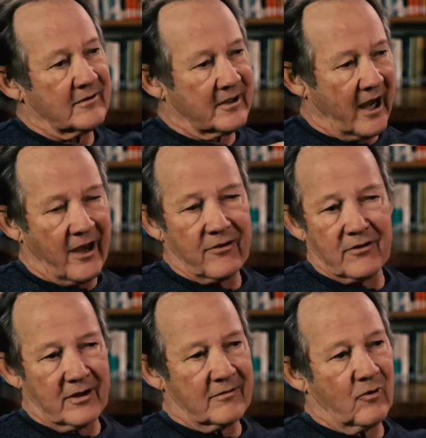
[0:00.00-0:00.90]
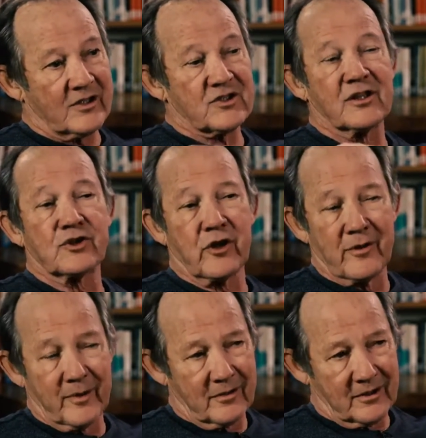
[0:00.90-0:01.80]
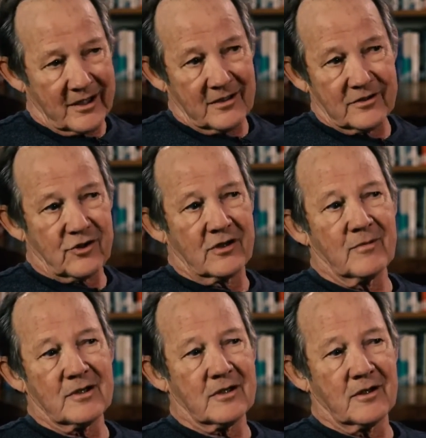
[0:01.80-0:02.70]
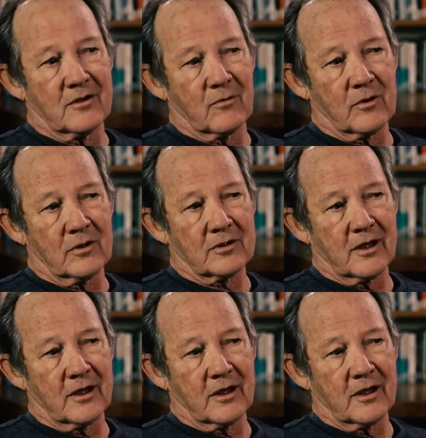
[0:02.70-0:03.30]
gather and what's legitimate and not legitimate in their world